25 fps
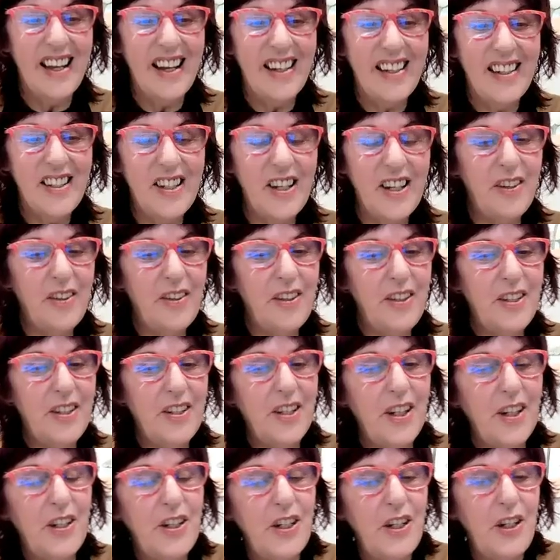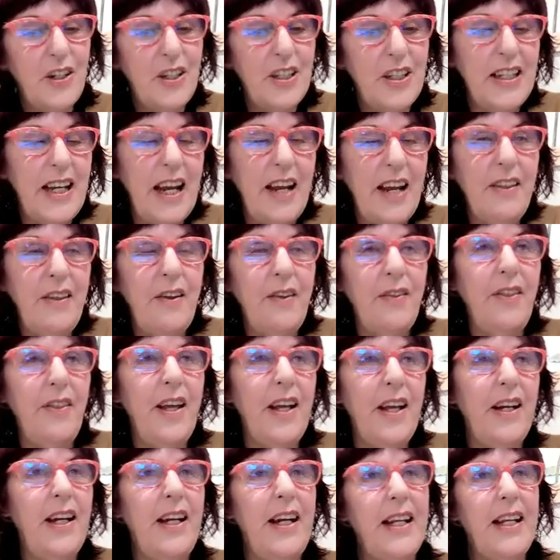So do you see that
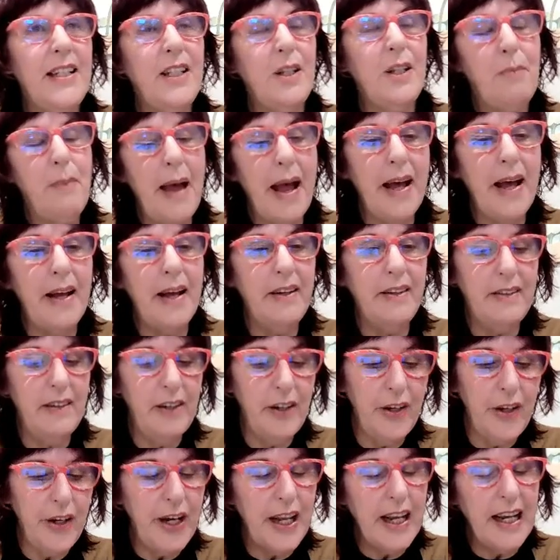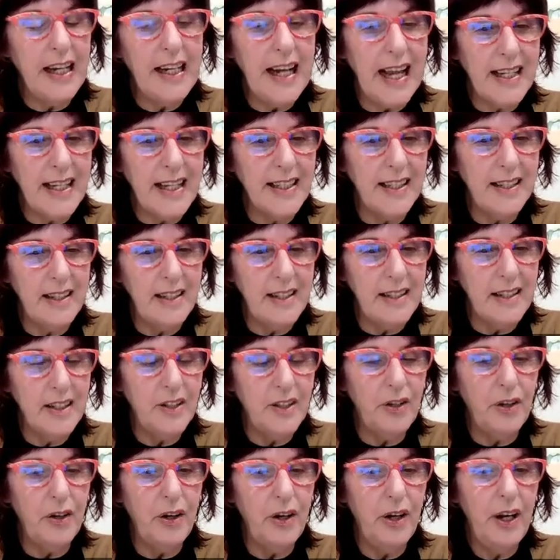it is about learning lessons,
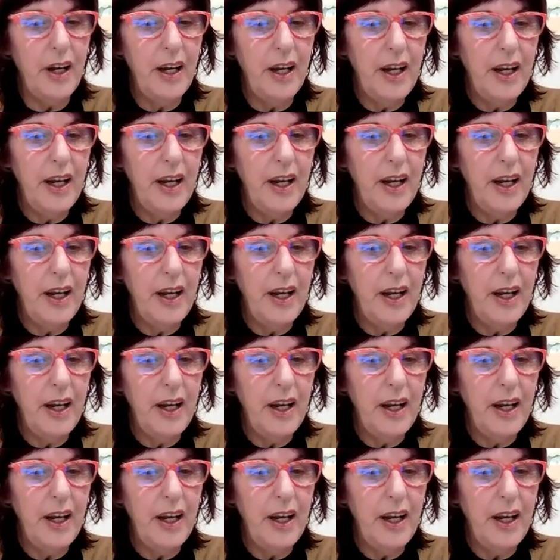or,